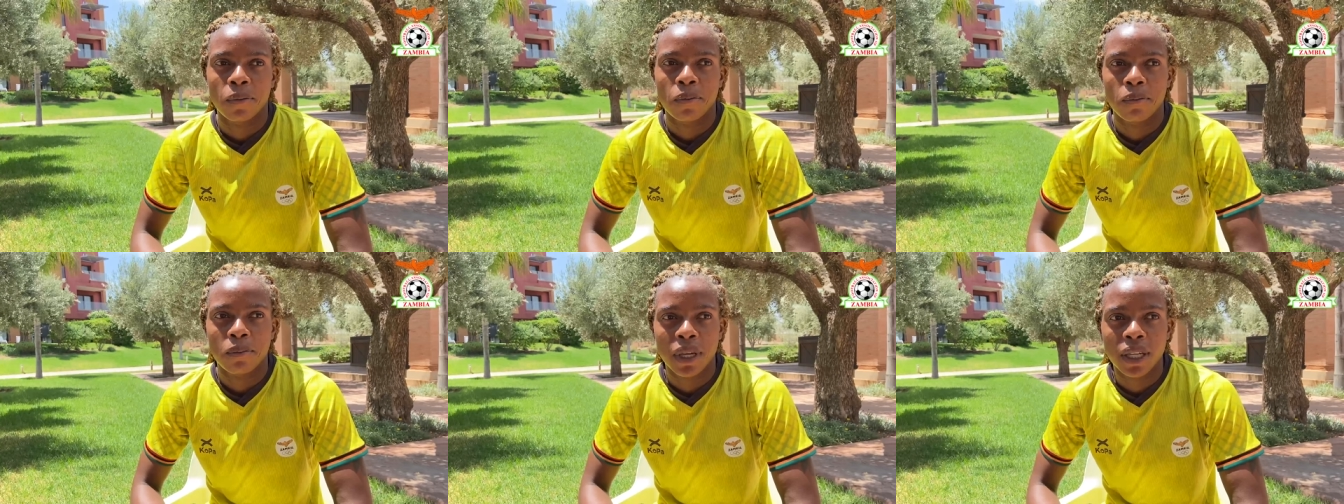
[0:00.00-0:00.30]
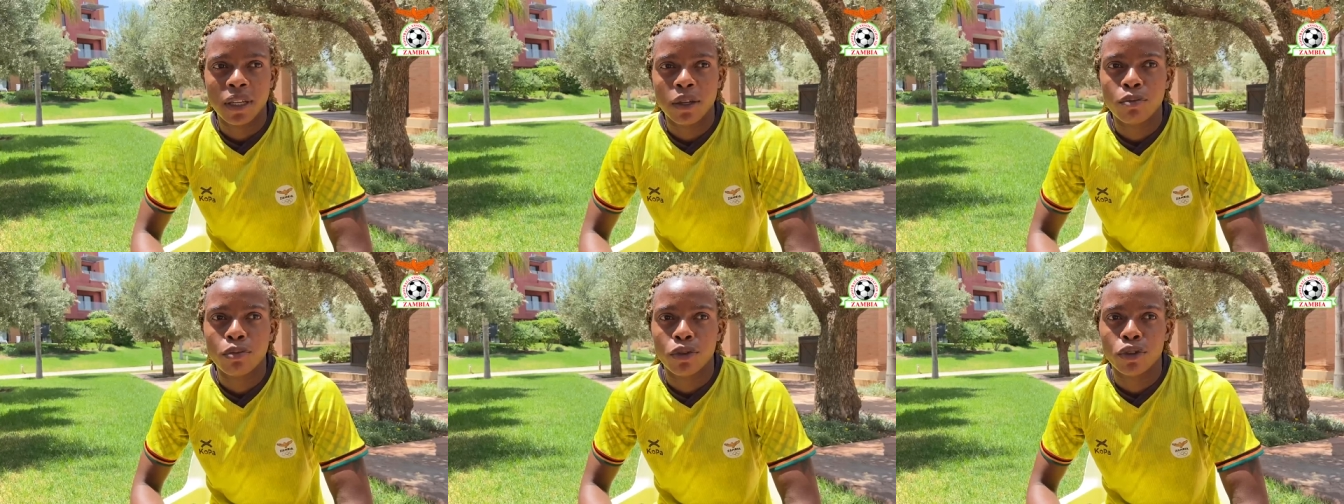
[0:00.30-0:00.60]

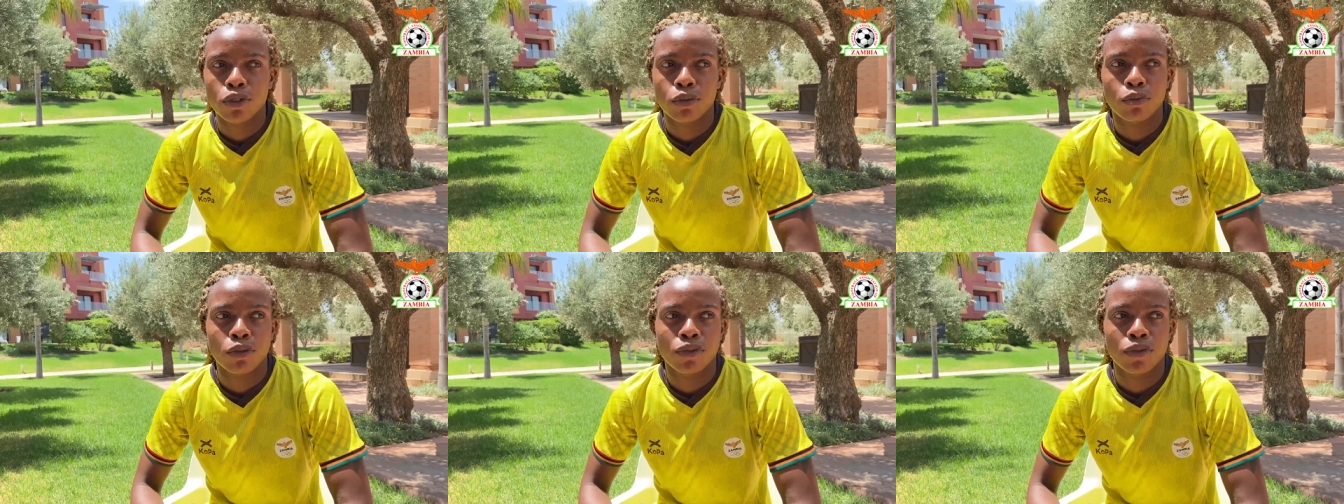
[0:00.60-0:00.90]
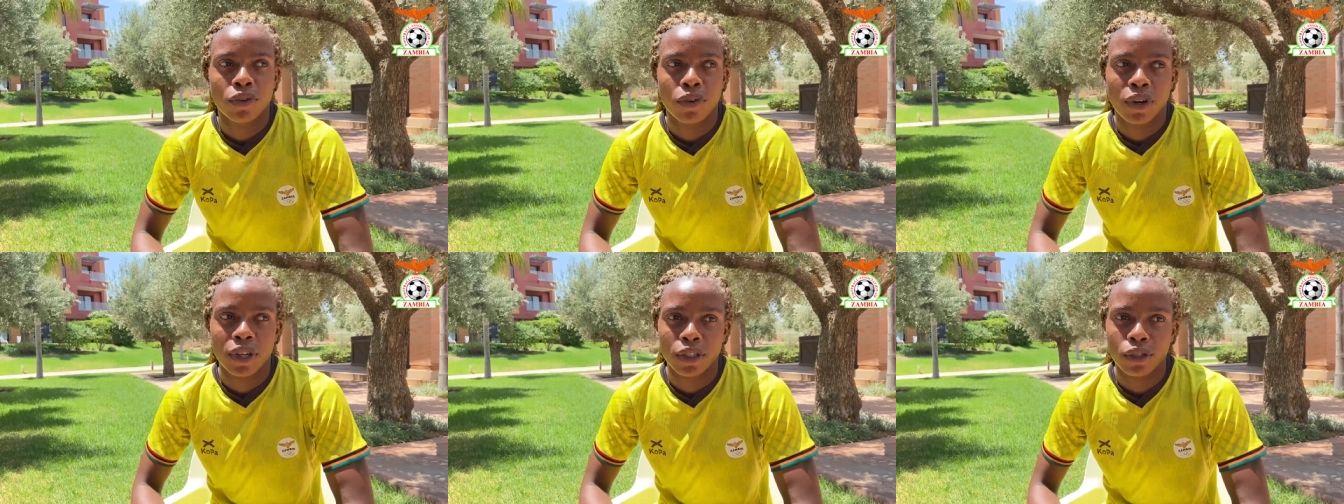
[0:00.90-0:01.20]
made it possible
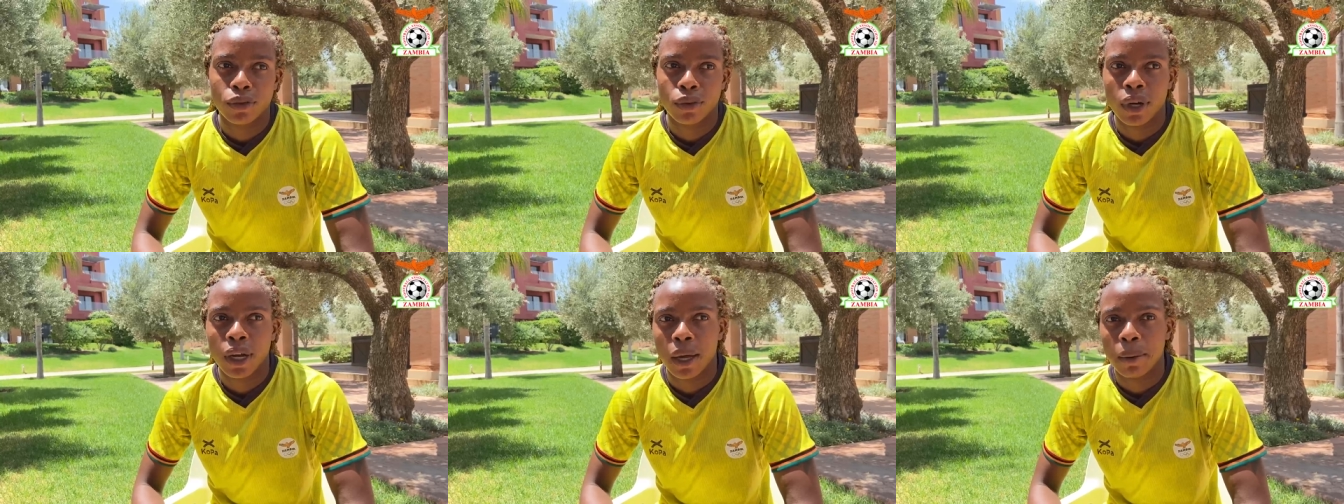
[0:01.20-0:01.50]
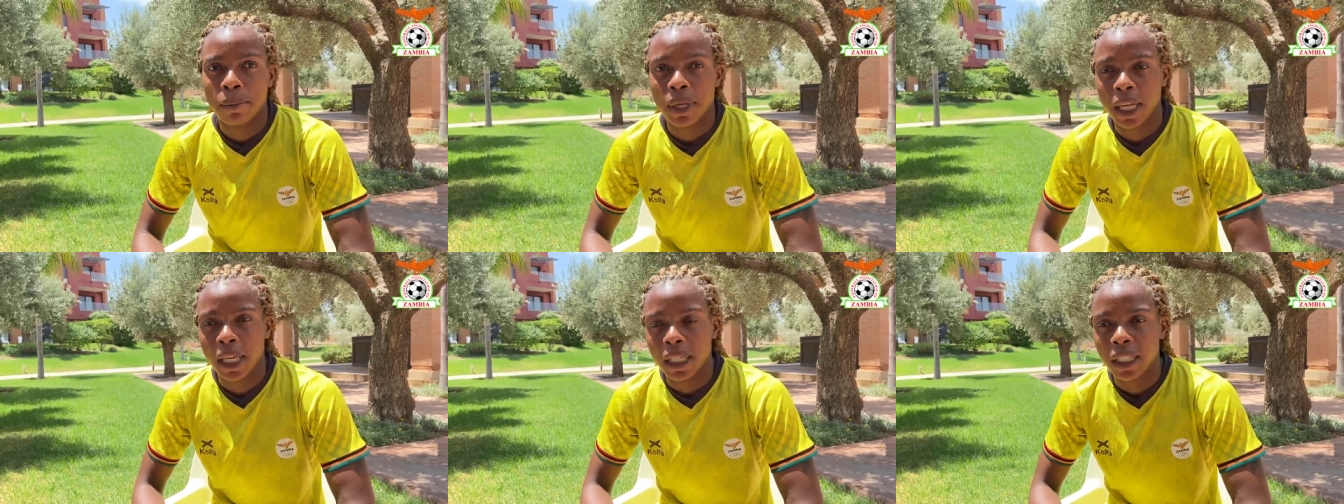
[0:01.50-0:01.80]
for us to
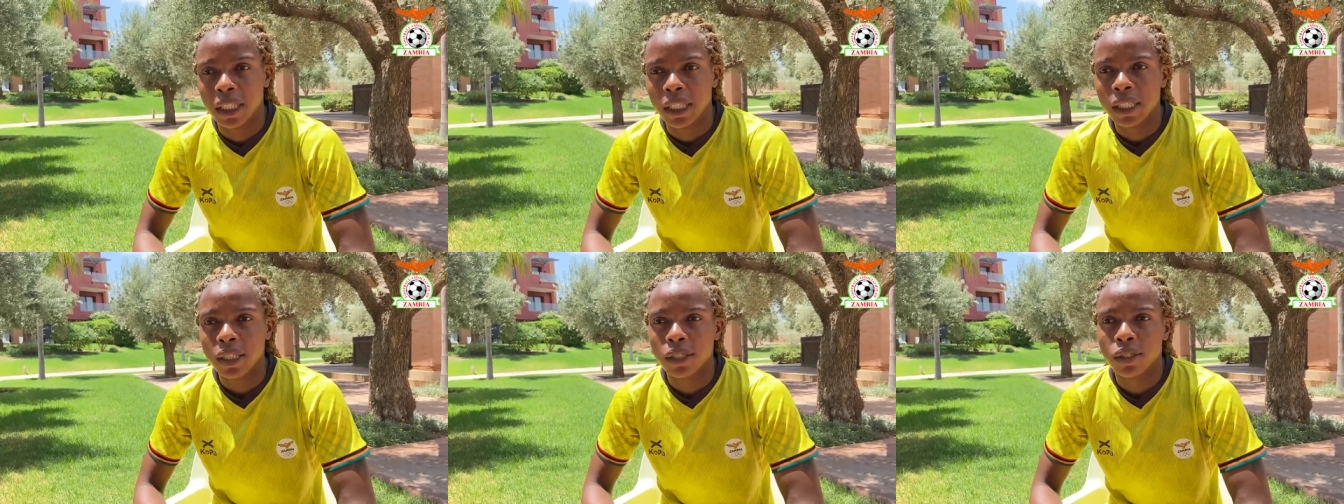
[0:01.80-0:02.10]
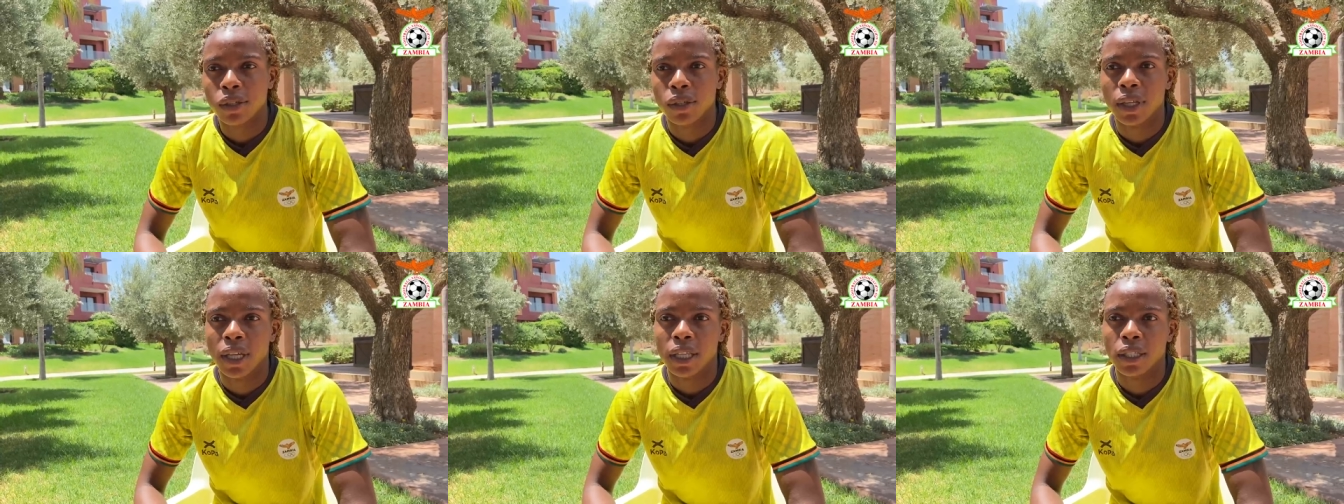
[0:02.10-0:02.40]
come early
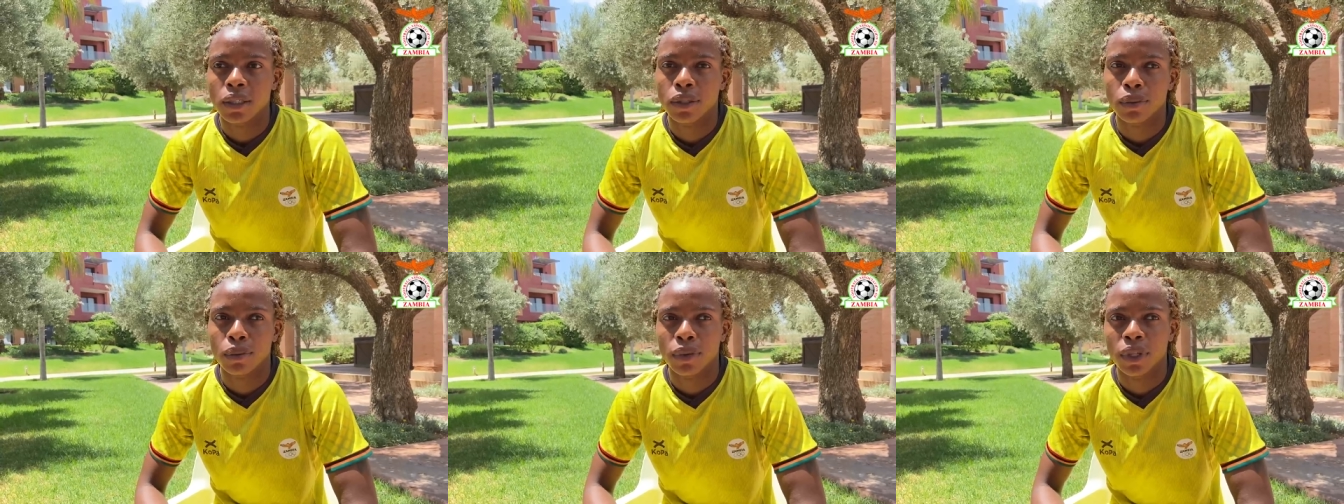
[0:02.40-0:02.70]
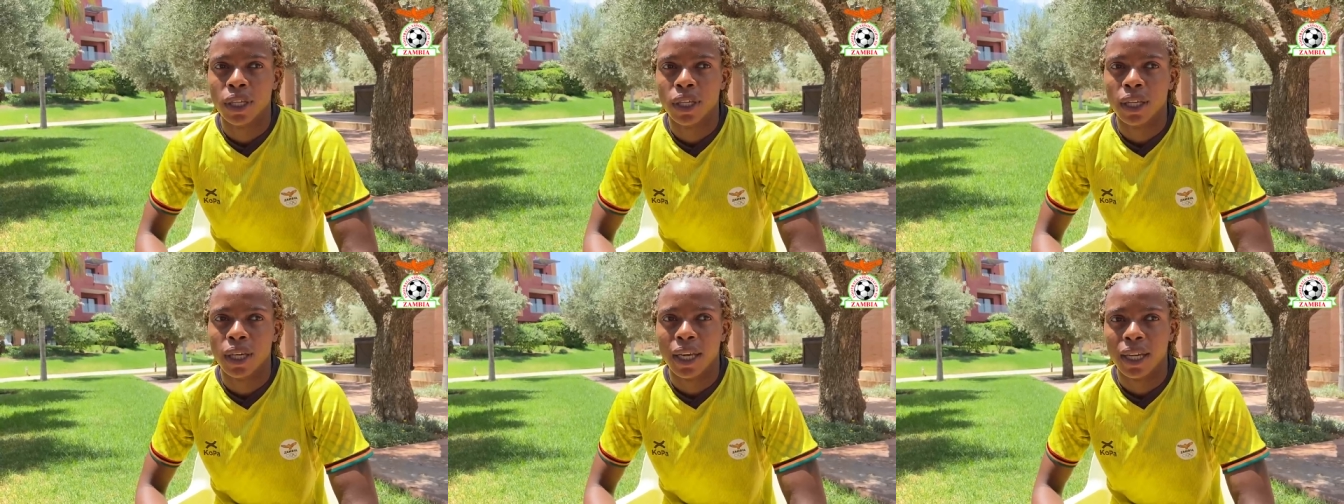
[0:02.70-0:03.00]
so that
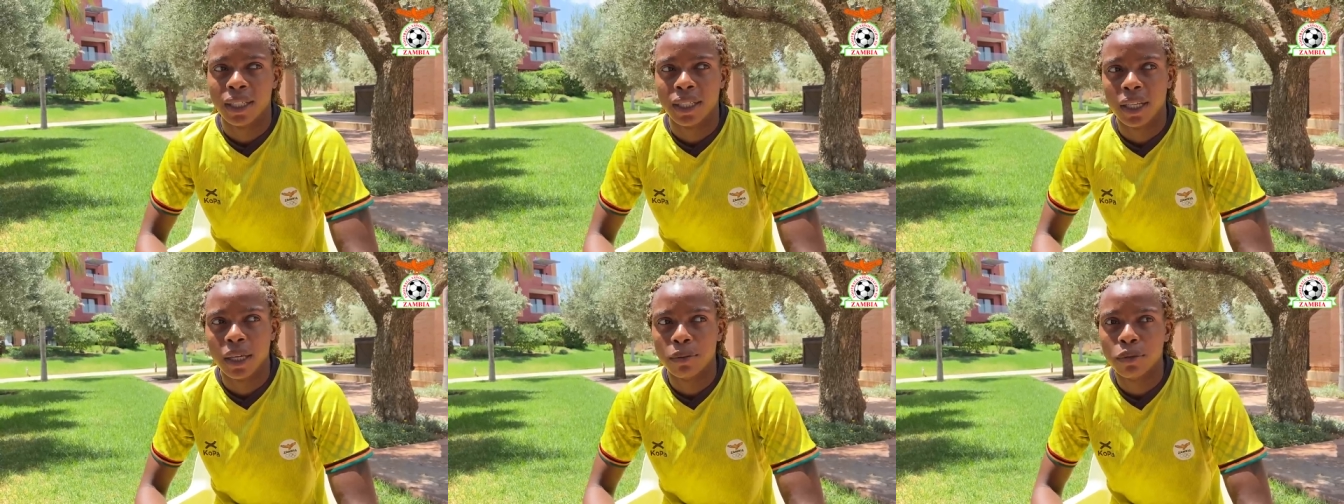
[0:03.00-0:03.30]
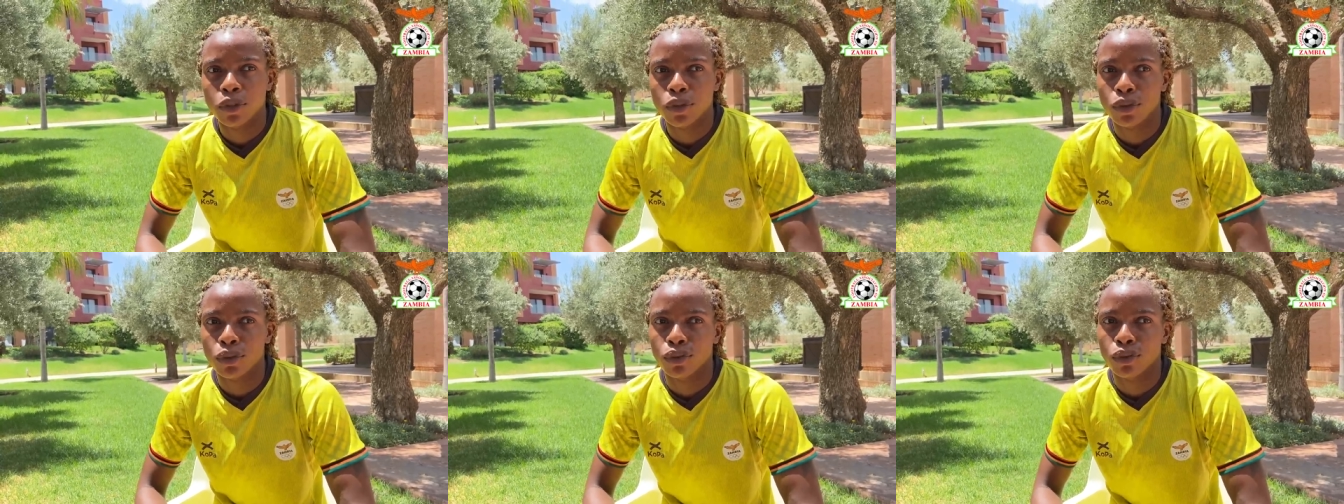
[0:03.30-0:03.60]
we
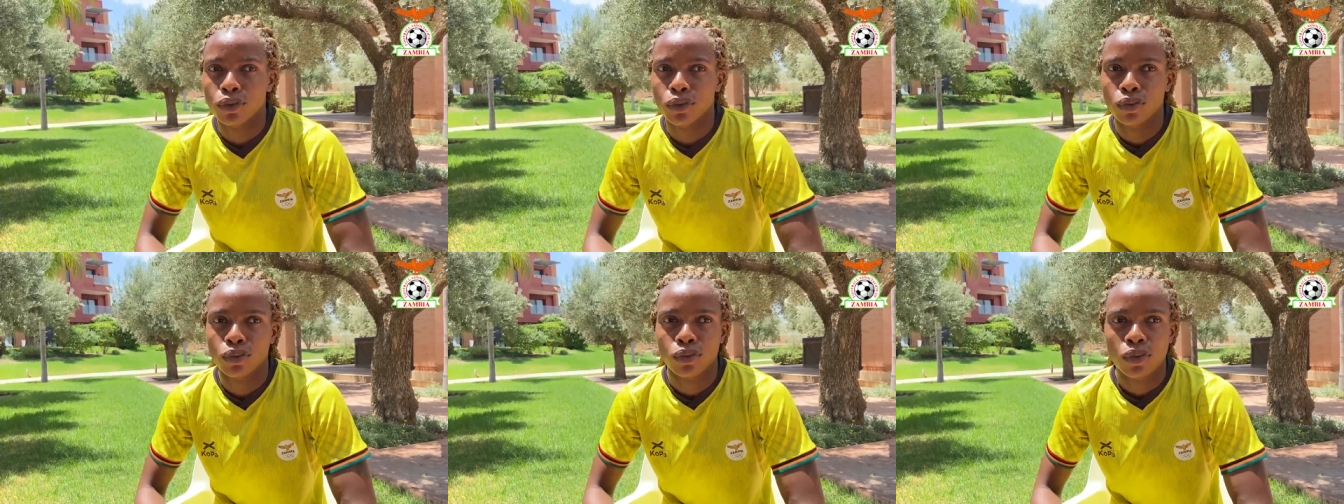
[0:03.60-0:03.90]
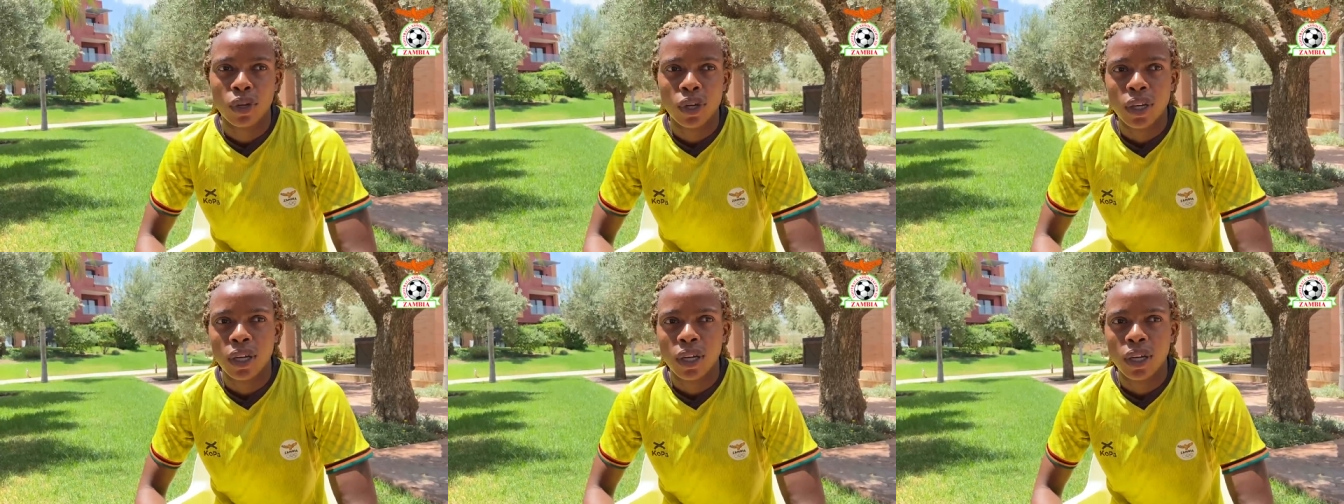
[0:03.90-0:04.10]
adapt to